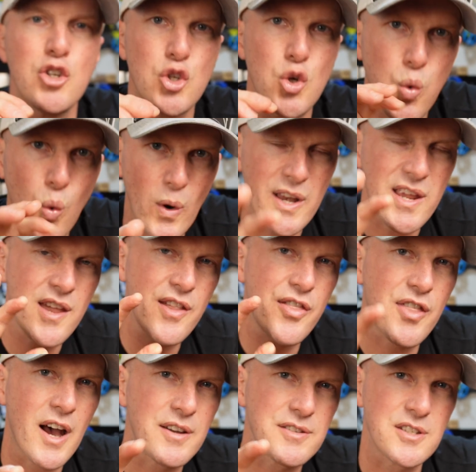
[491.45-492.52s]

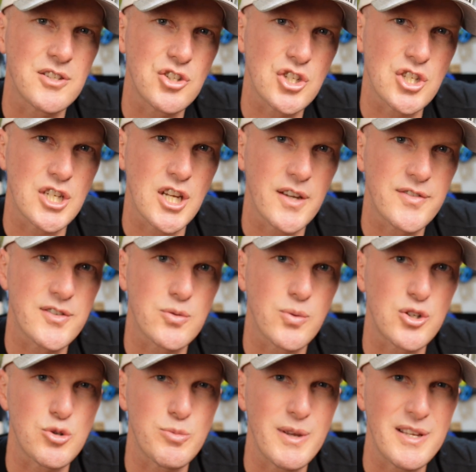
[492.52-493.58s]
20,000 shifts,
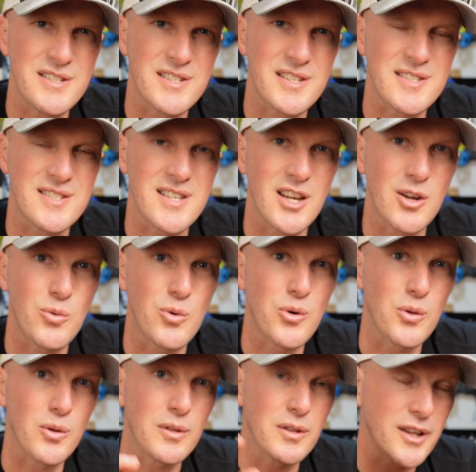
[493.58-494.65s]
which means this thing
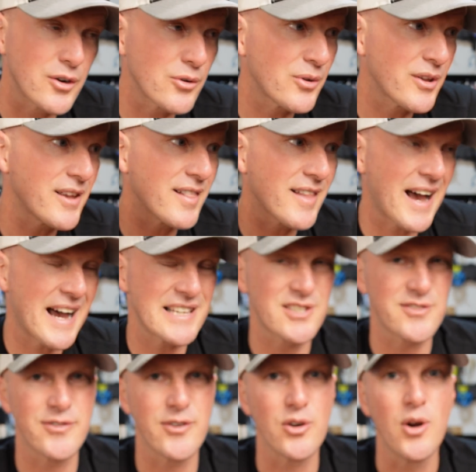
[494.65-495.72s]
will literally
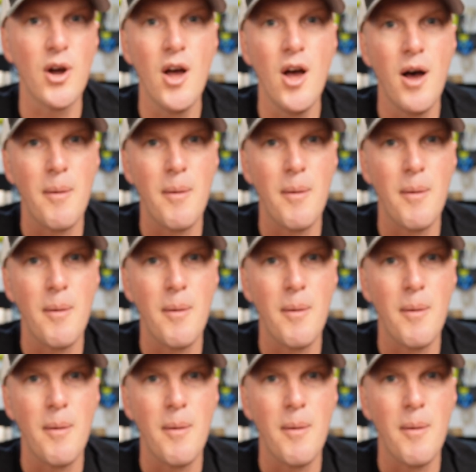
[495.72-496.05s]
last for